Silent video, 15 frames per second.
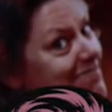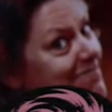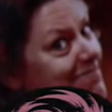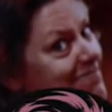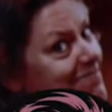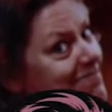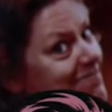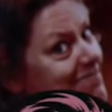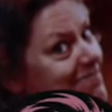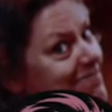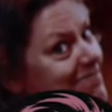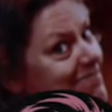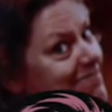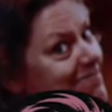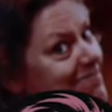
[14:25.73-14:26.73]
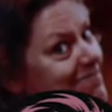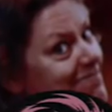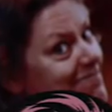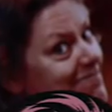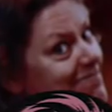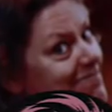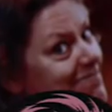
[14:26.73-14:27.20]

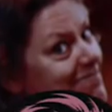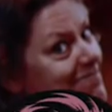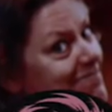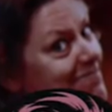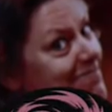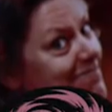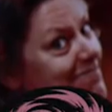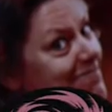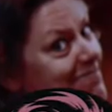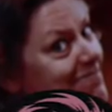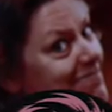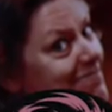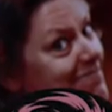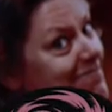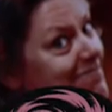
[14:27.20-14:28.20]
(silent)